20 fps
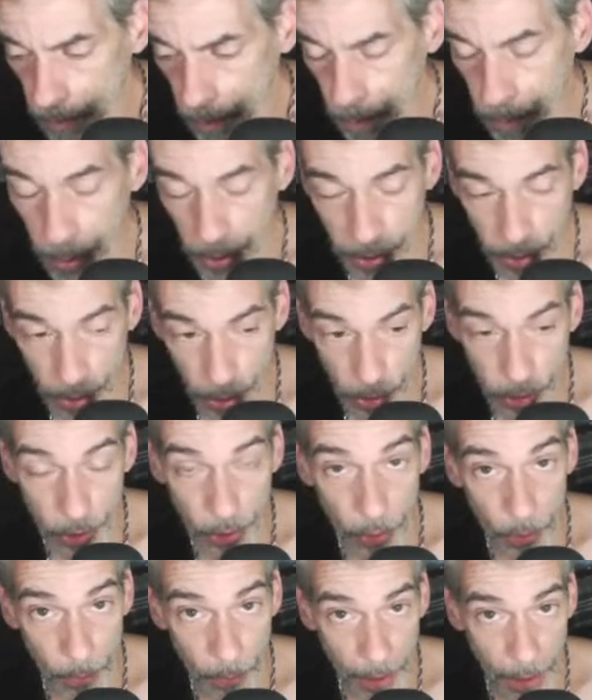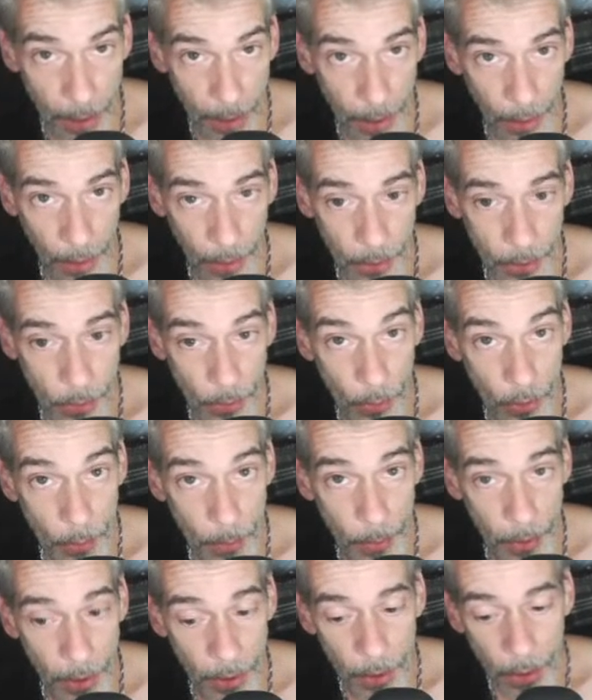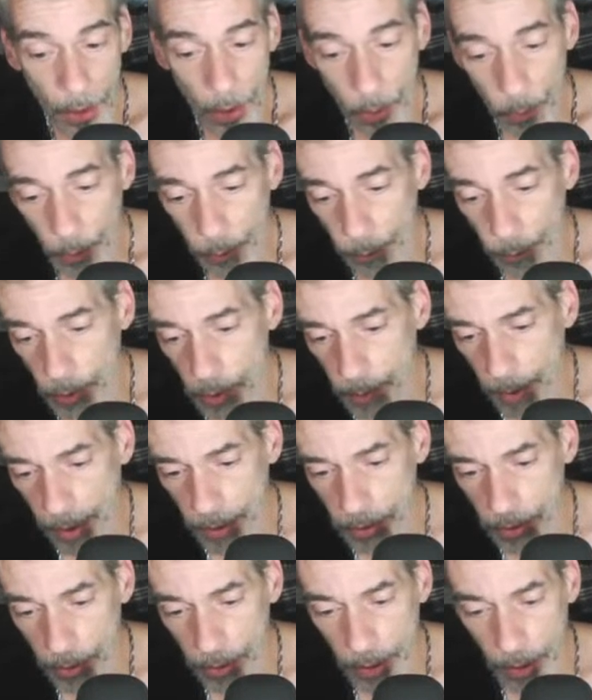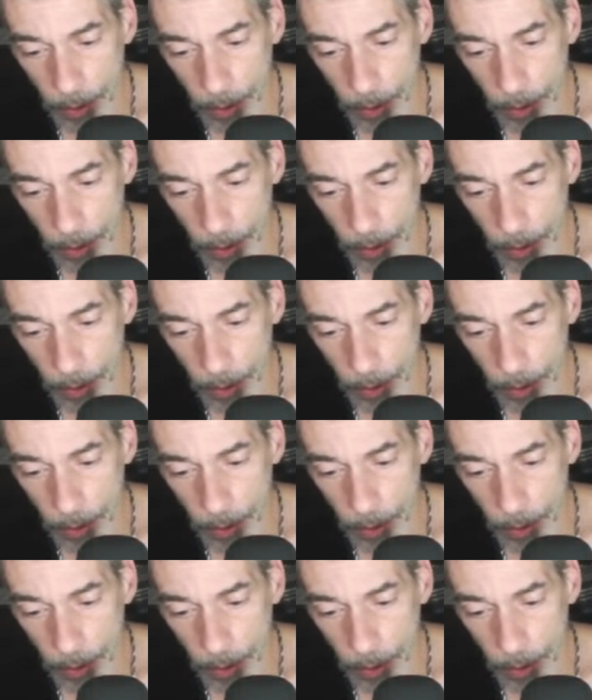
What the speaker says: positional meaning, so to speak, with respect to the